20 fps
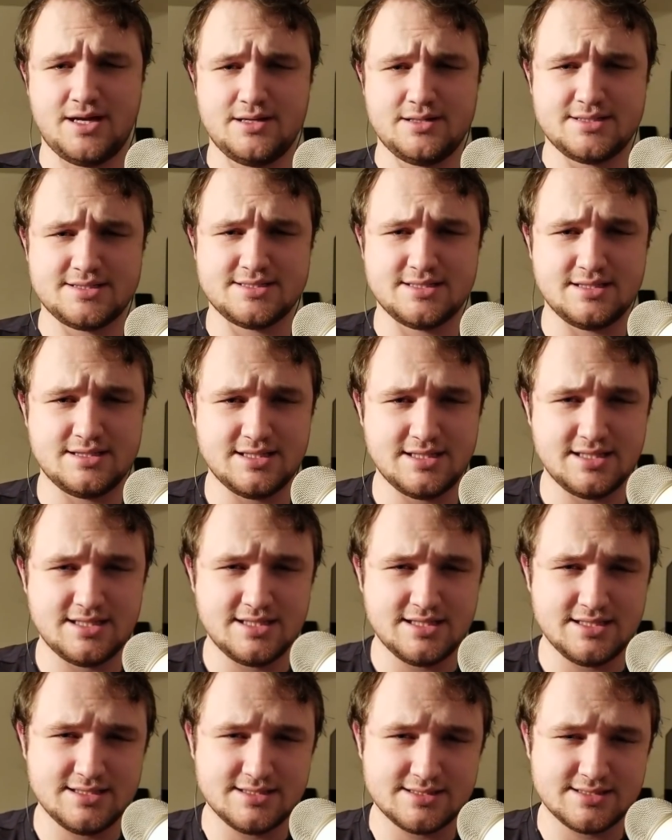I honestly
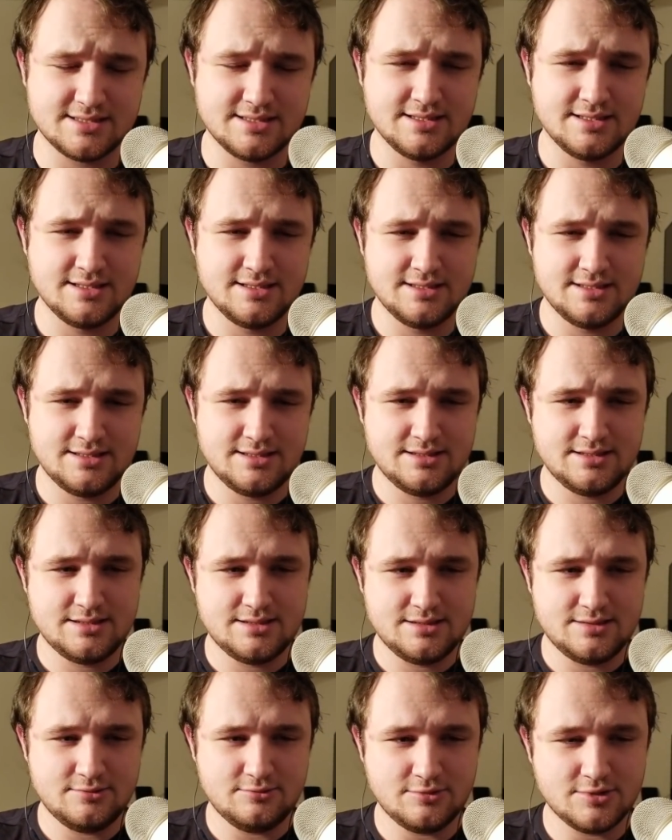think he's
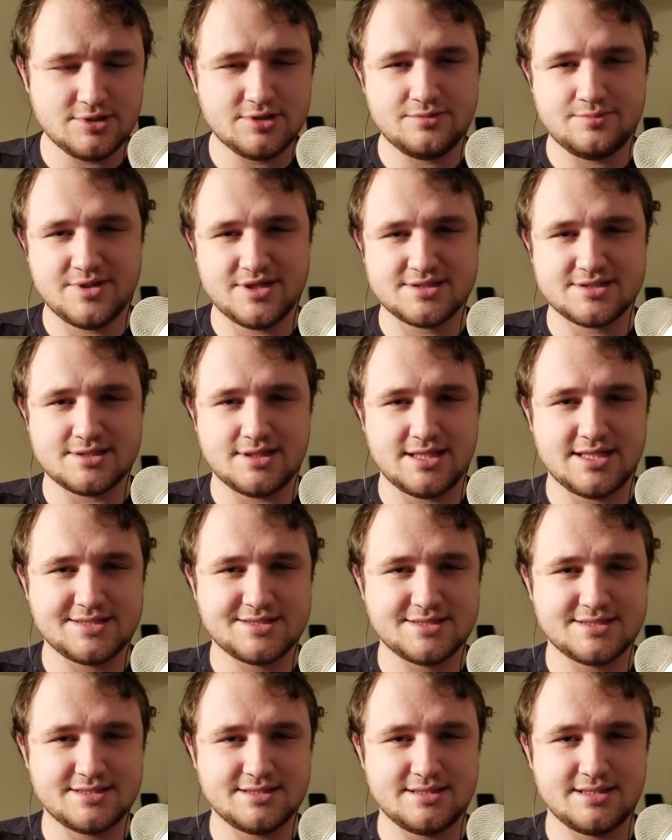one of the best
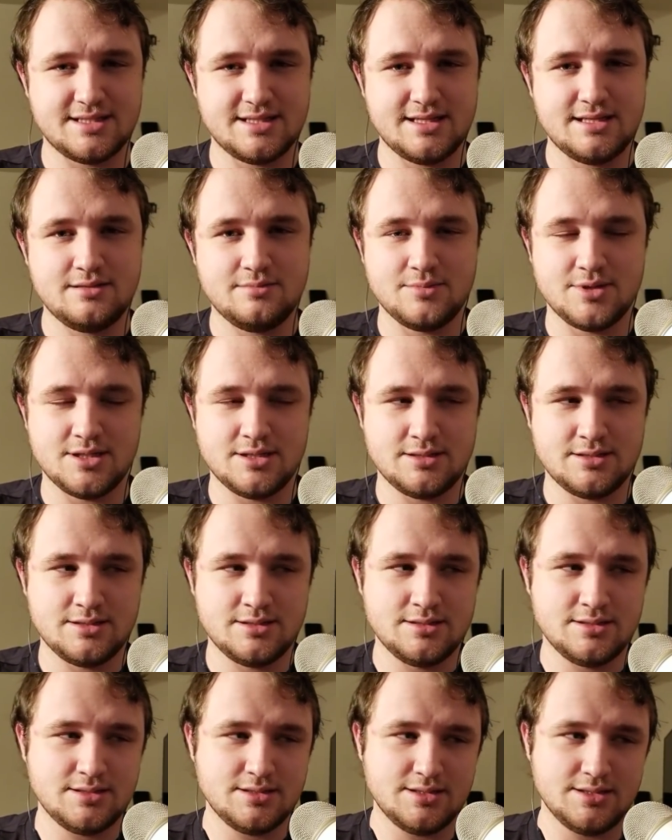classes in the game,
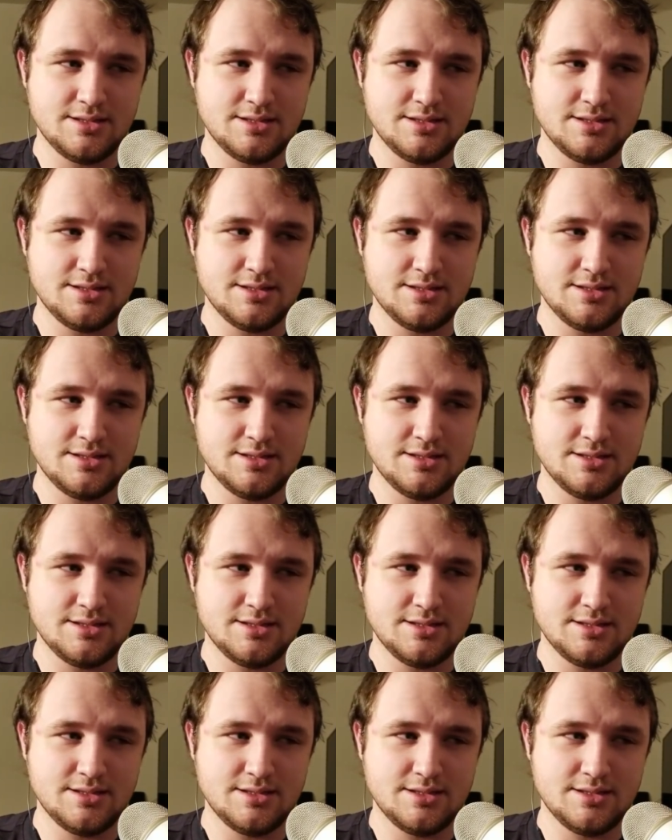man.